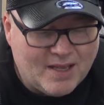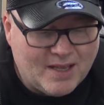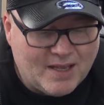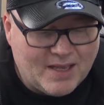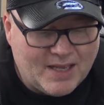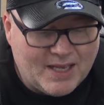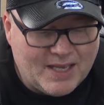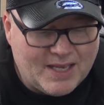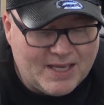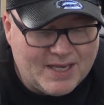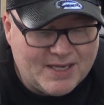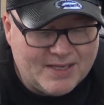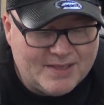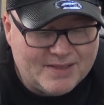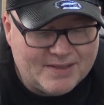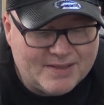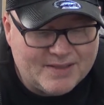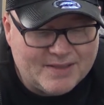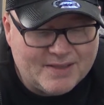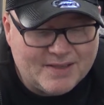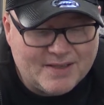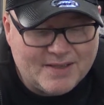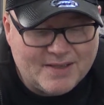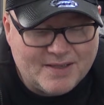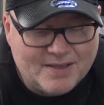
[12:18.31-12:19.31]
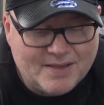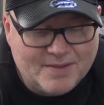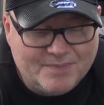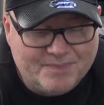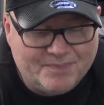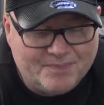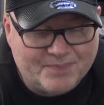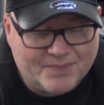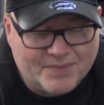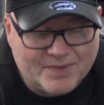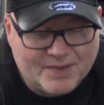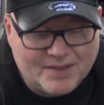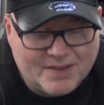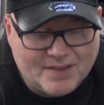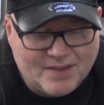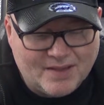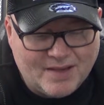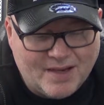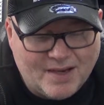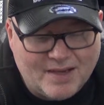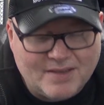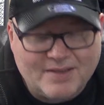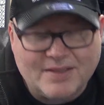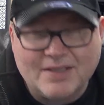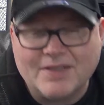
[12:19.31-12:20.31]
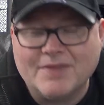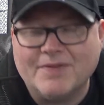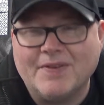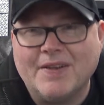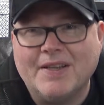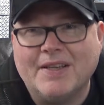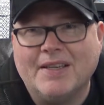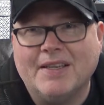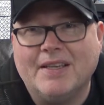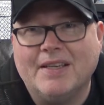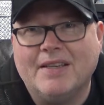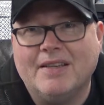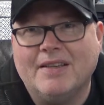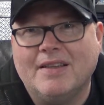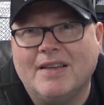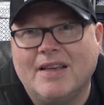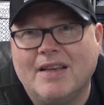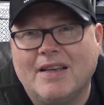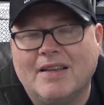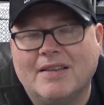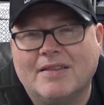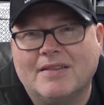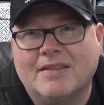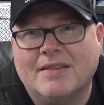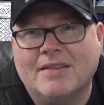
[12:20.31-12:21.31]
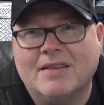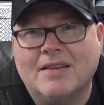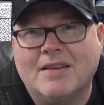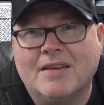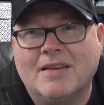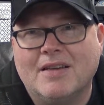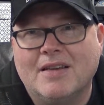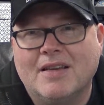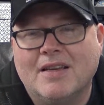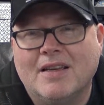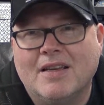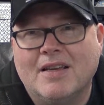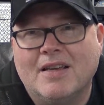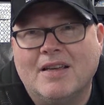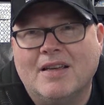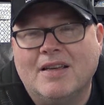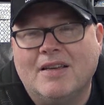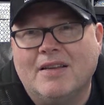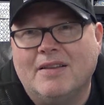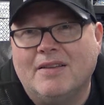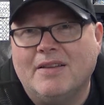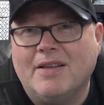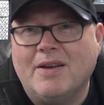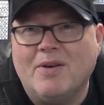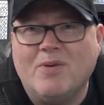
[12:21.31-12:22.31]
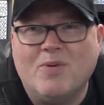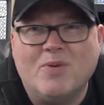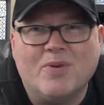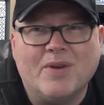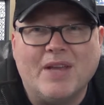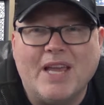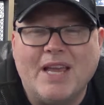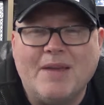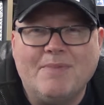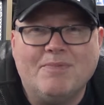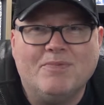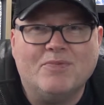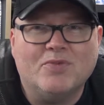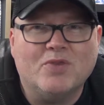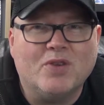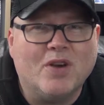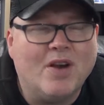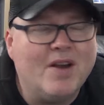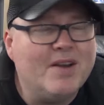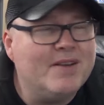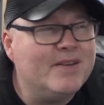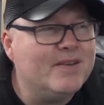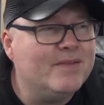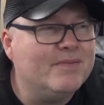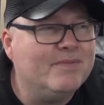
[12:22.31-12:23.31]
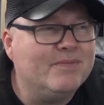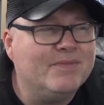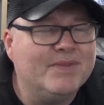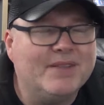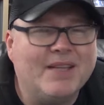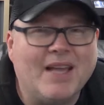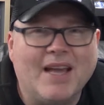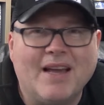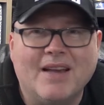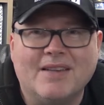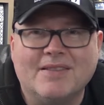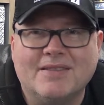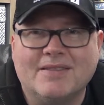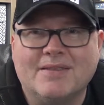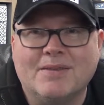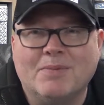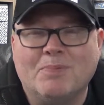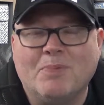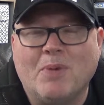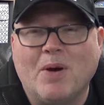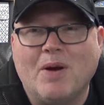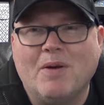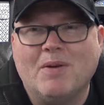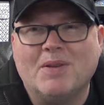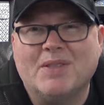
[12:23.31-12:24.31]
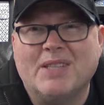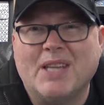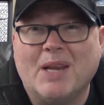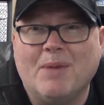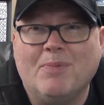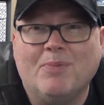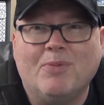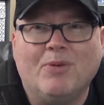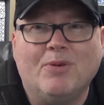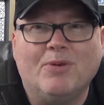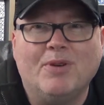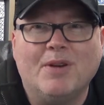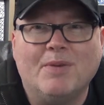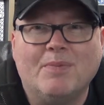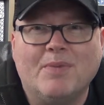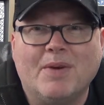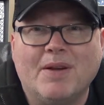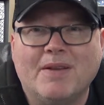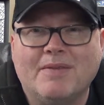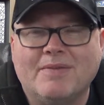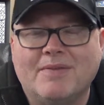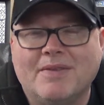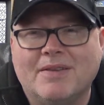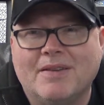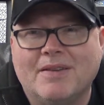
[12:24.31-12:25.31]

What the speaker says: and I'm just thinking that they'll keep trying to get us to buy the same product by